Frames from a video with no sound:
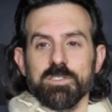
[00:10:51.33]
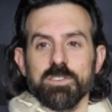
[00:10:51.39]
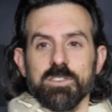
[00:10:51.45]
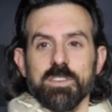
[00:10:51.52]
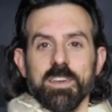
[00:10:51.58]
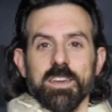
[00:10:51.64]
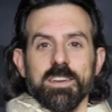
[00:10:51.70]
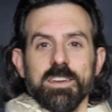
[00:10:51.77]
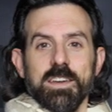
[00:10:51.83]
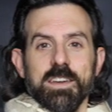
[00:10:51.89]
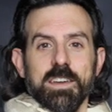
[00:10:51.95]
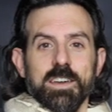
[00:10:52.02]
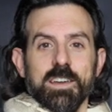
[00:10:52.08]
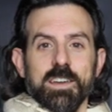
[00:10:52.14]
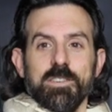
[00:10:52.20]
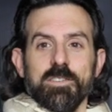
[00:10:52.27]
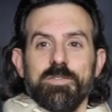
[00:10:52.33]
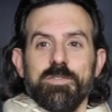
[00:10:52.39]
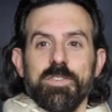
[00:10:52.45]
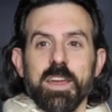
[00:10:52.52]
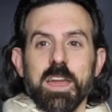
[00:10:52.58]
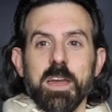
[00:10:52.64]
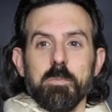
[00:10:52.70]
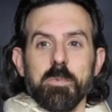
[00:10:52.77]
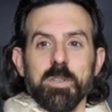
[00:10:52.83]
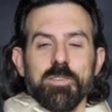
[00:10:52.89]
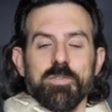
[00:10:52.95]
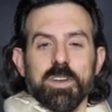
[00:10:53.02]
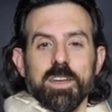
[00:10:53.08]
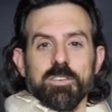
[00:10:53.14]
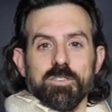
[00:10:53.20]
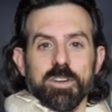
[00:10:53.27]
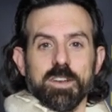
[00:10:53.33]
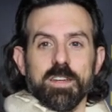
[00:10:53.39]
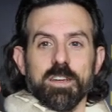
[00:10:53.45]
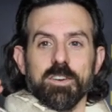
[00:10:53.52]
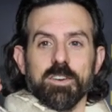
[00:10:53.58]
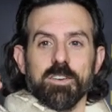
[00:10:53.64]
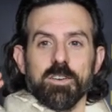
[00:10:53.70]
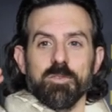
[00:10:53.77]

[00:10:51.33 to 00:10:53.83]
She's a family favorite here.